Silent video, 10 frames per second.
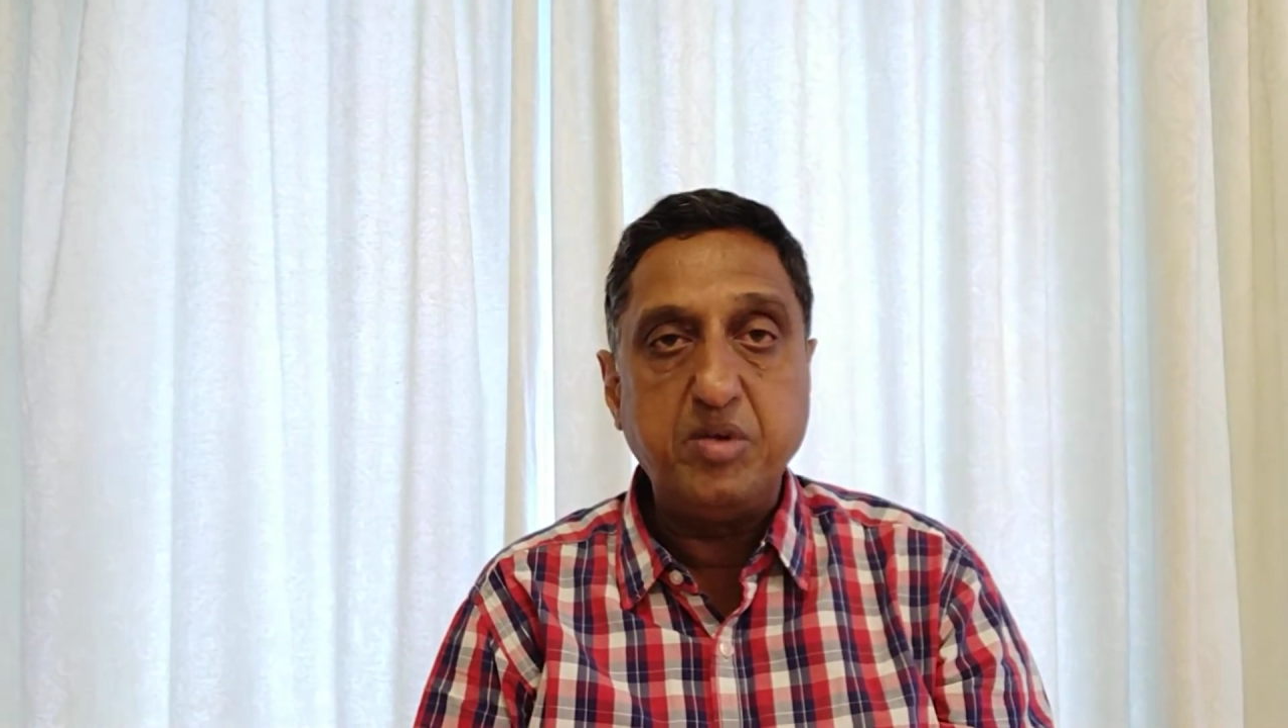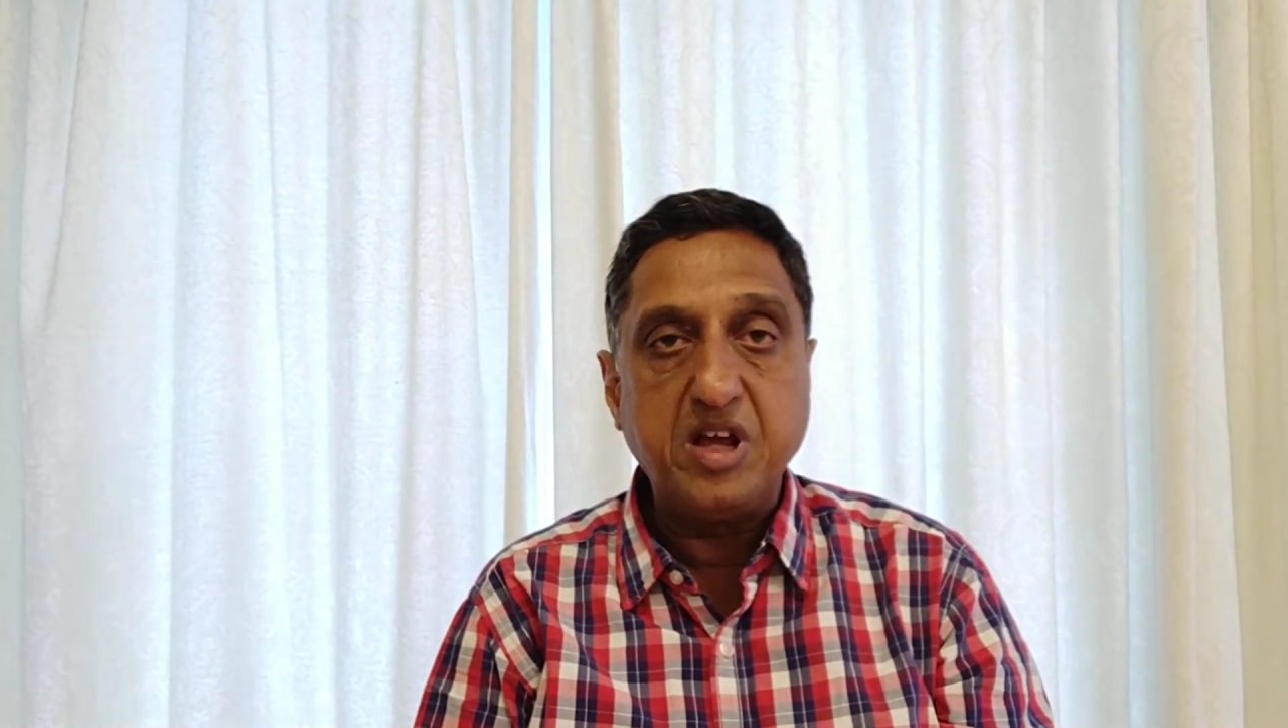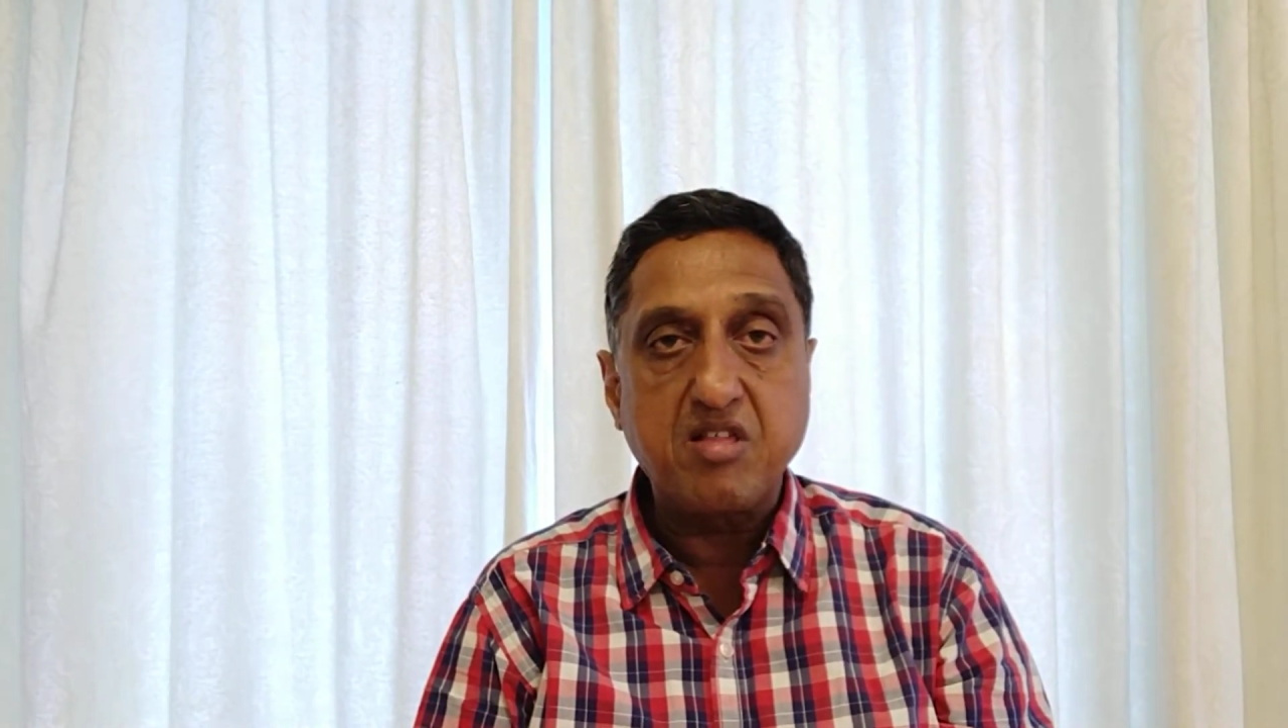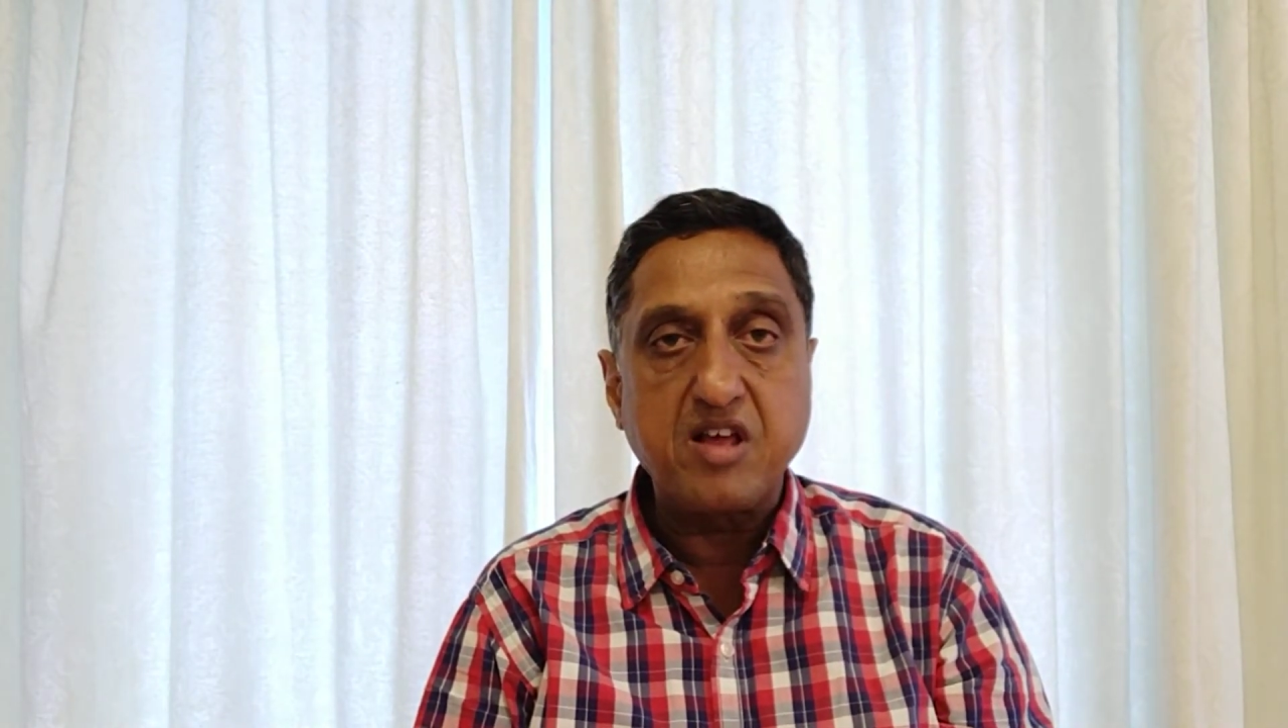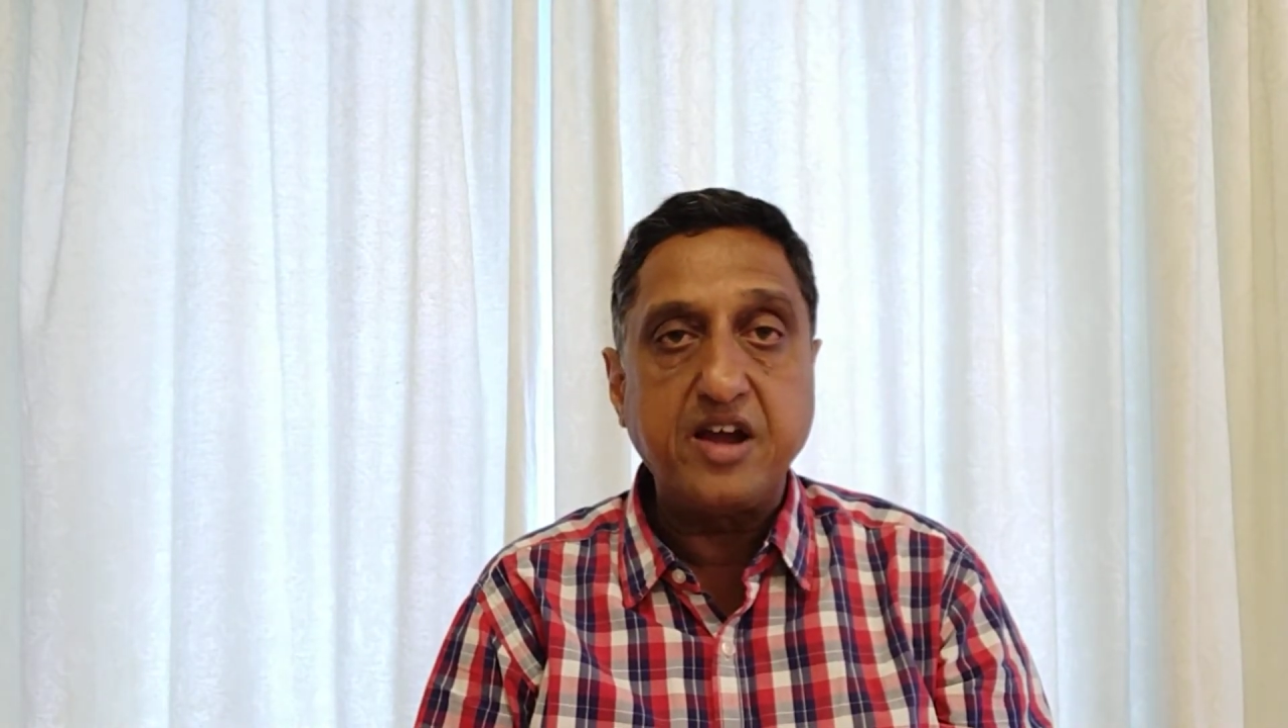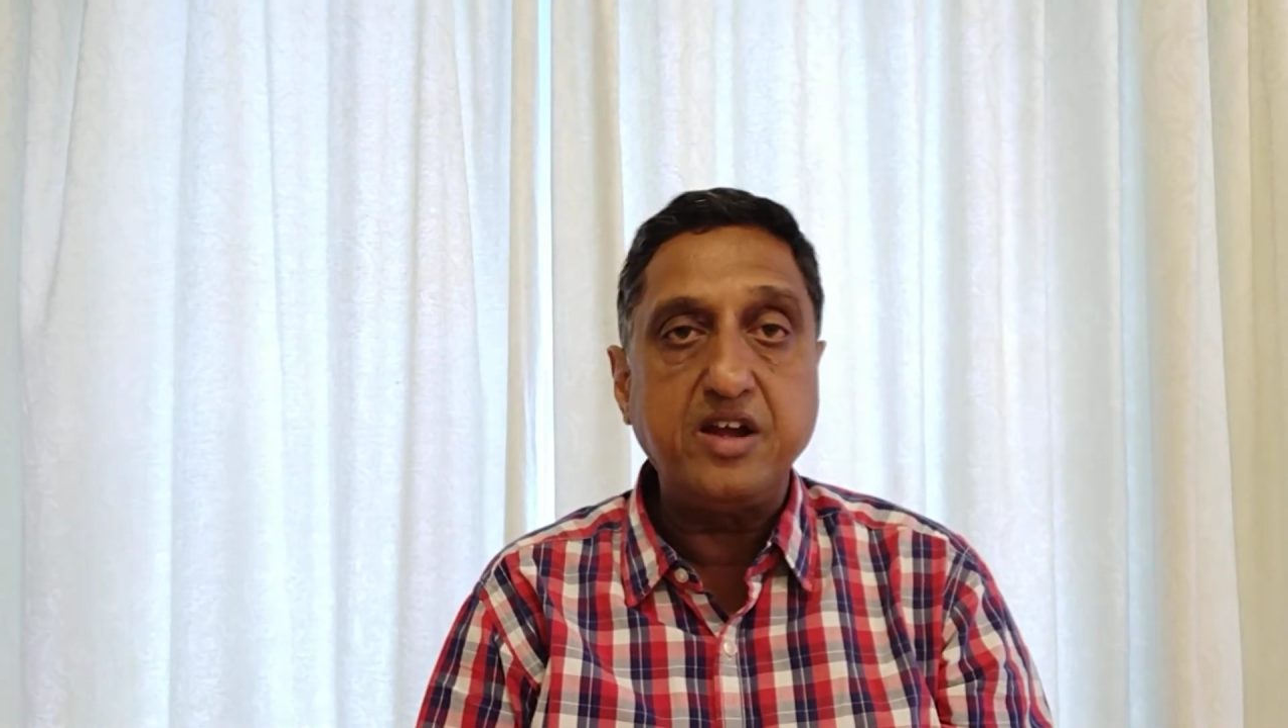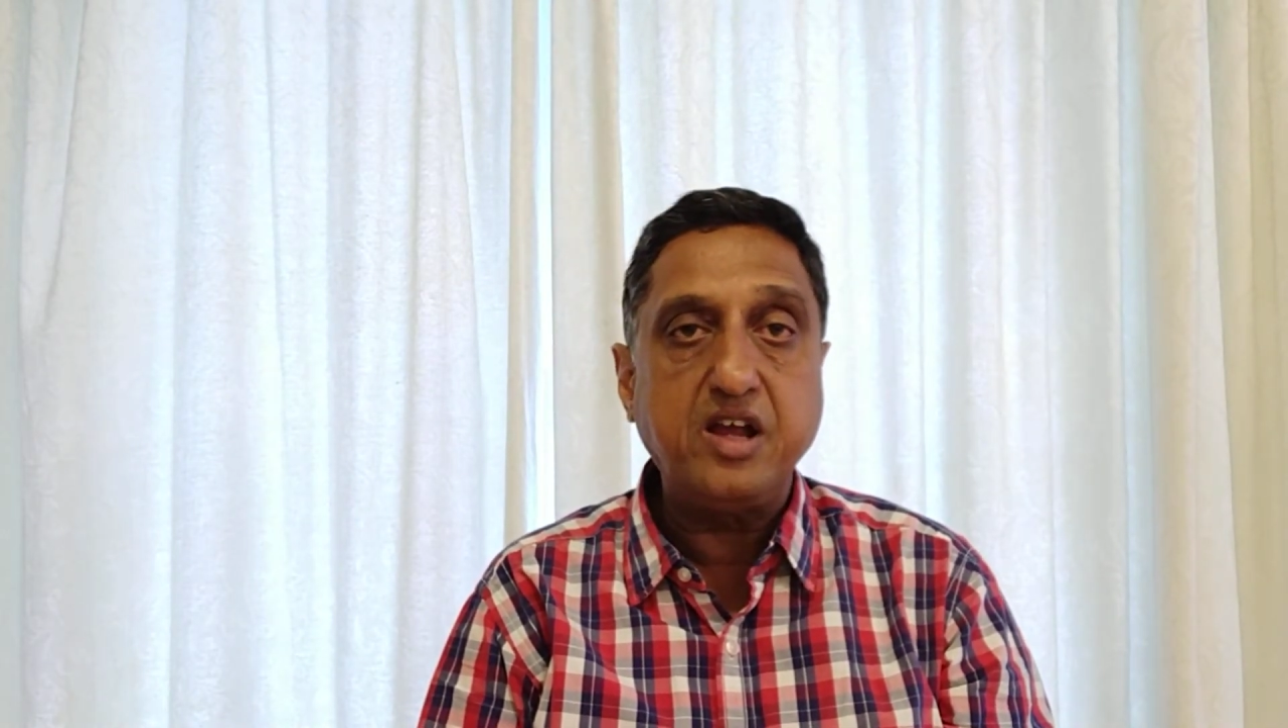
be assigned